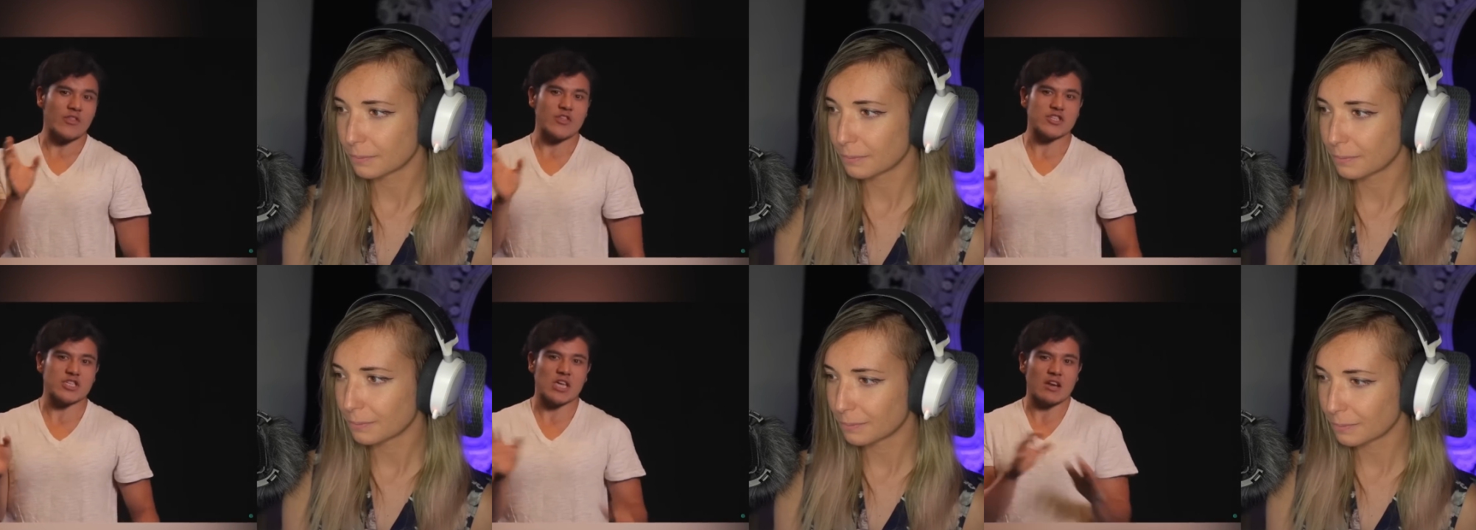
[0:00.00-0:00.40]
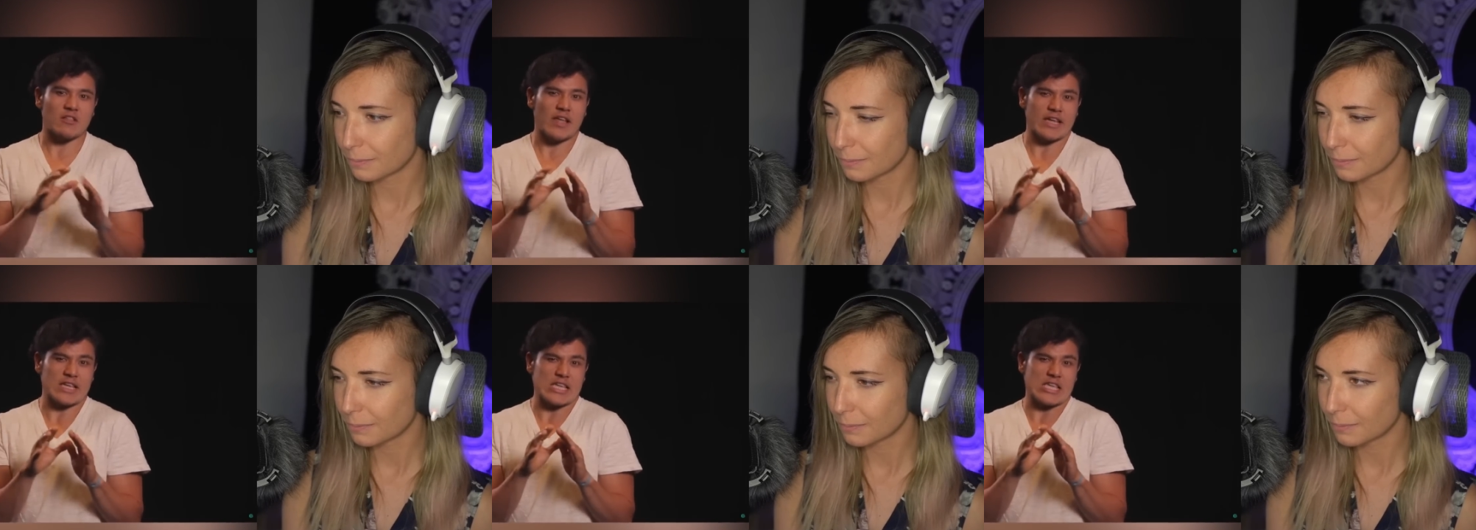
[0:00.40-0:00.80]
Speaker 1: and then just kind of
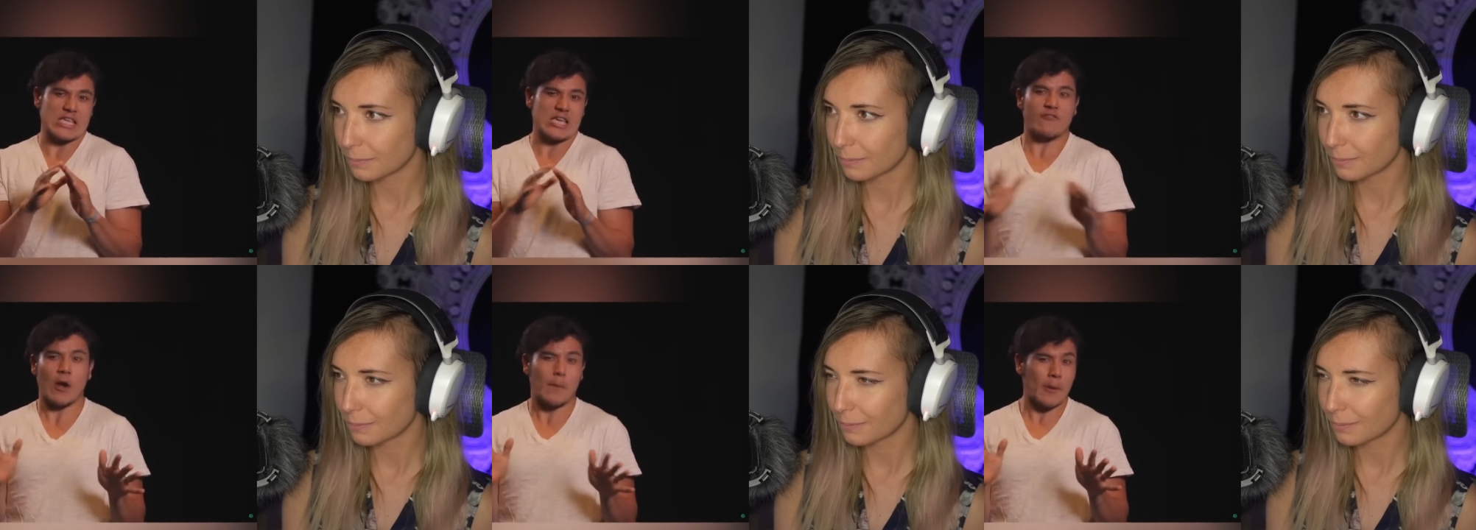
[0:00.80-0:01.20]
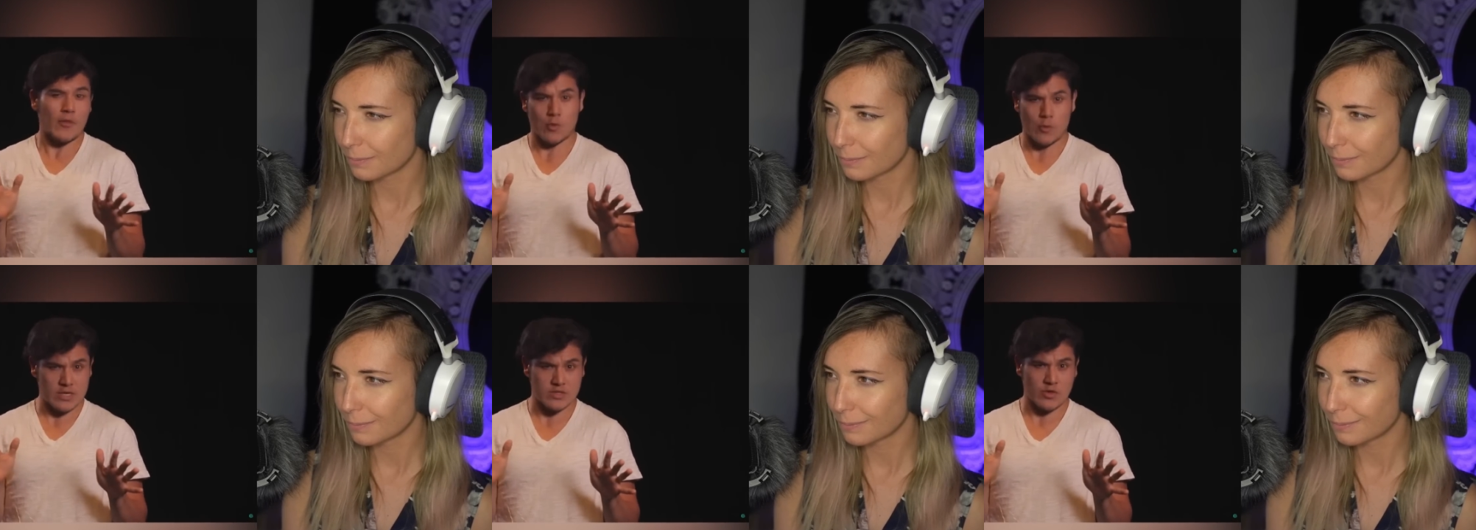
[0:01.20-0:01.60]
like give up on the
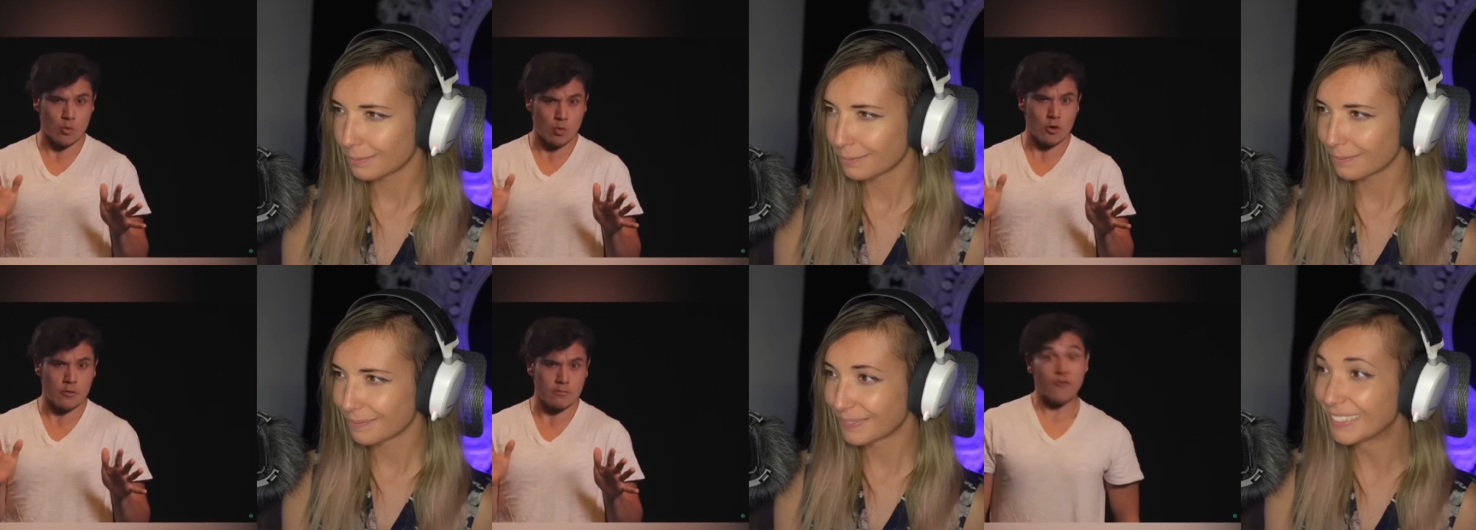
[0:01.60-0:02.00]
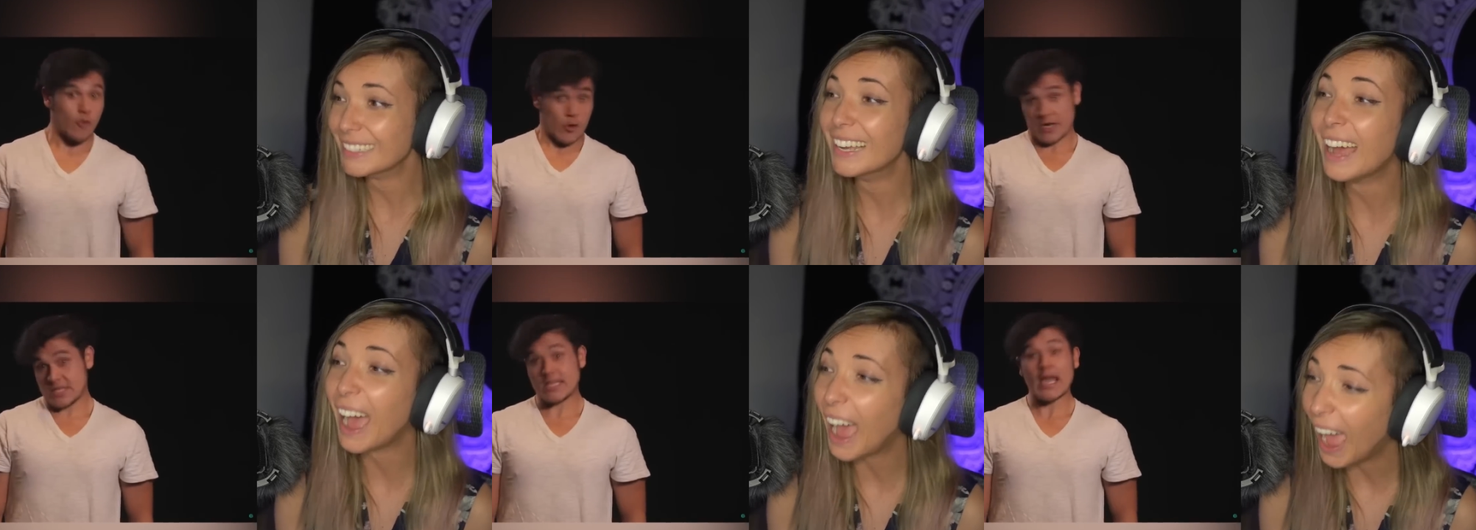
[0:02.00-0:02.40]
rest of the word. For
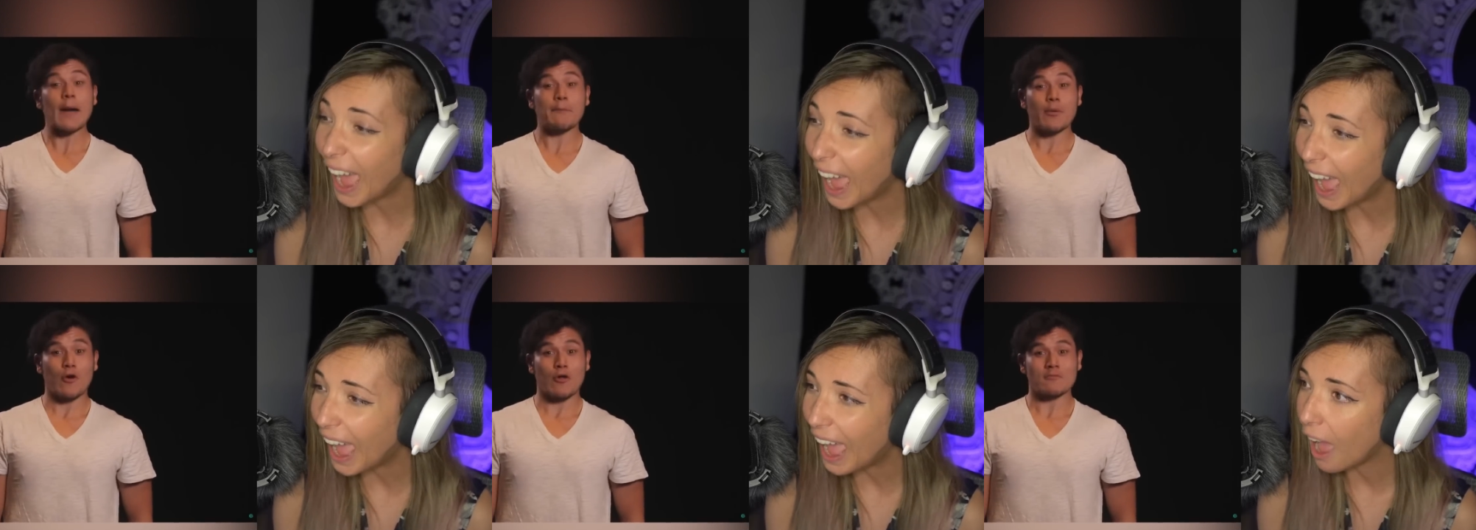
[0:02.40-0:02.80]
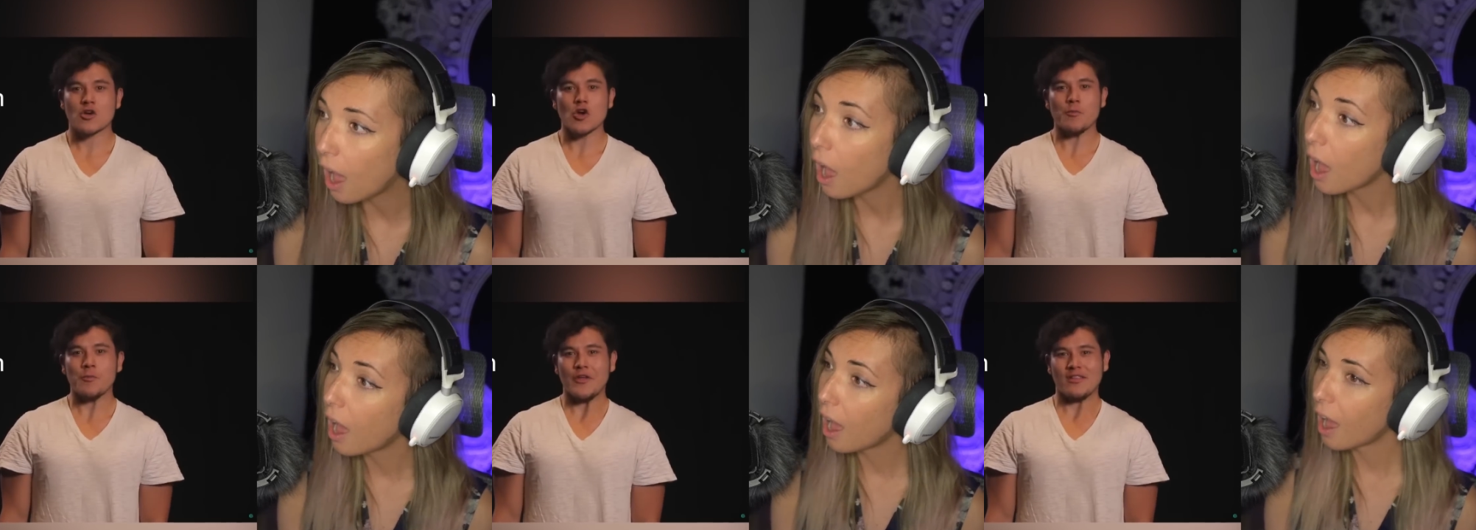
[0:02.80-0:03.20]
example,
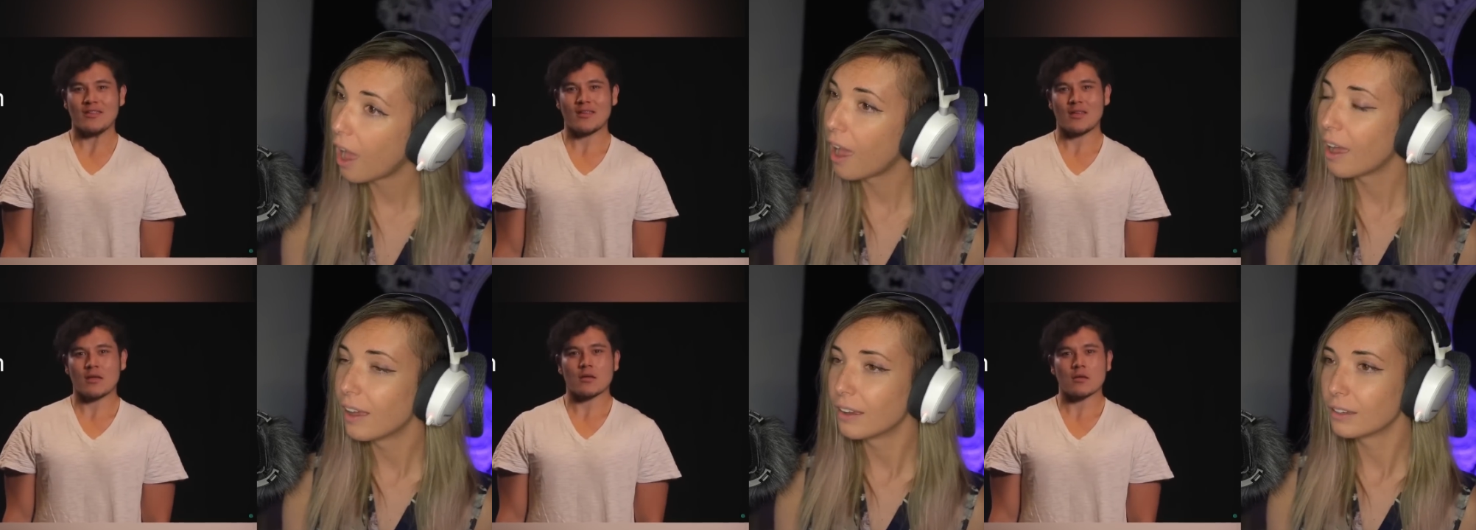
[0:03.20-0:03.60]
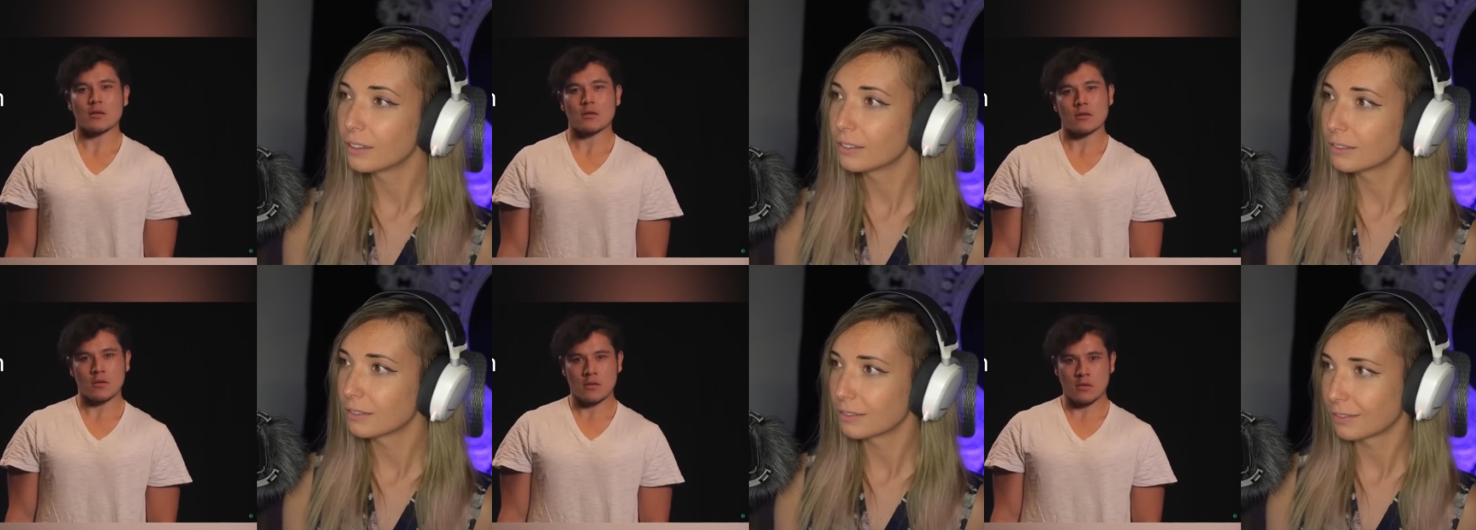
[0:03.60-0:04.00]

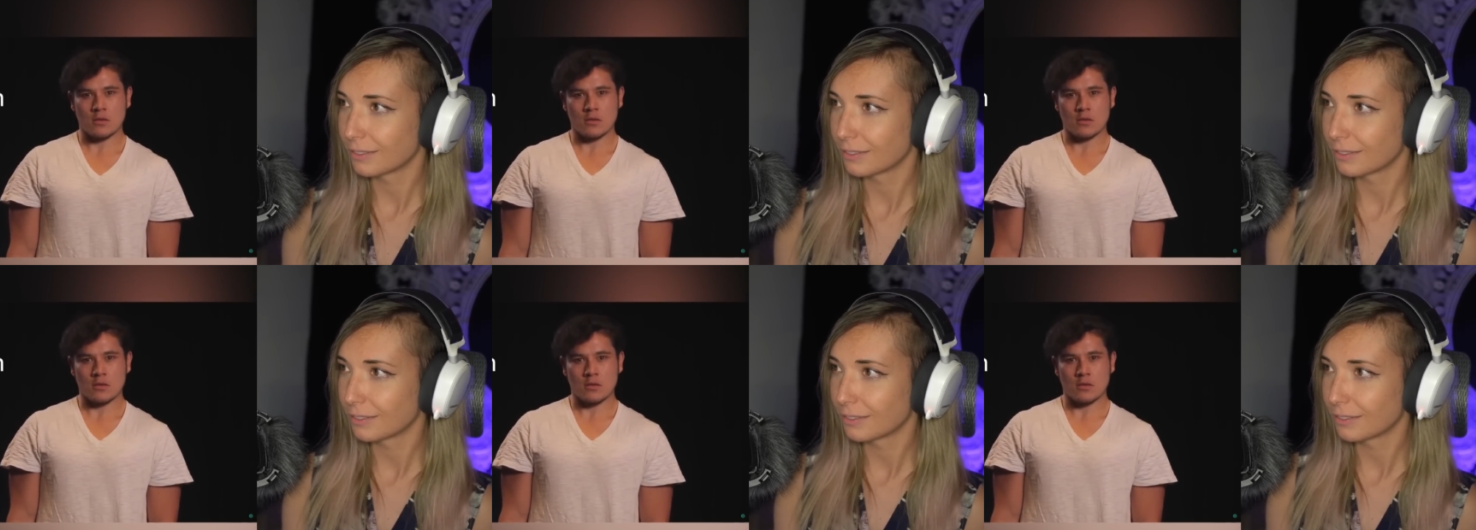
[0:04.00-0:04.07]
Copenhagen,